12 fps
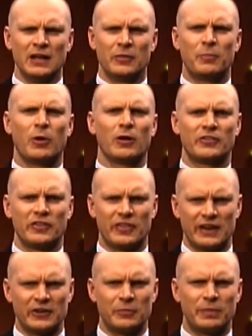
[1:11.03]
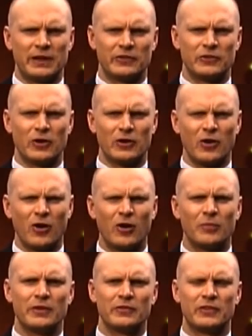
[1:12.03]
The policy that underpins
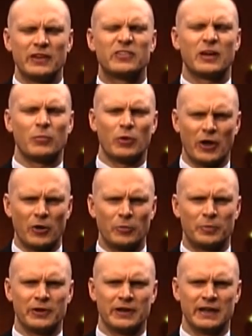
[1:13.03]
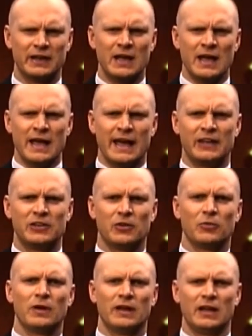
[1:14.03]
.com is, is somewhat open, and, and you
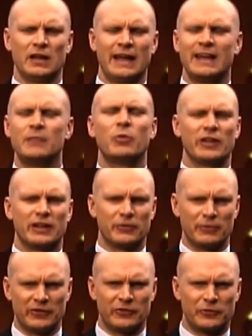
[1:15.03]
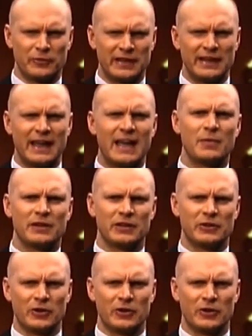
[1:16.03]
know, anybody can register any name under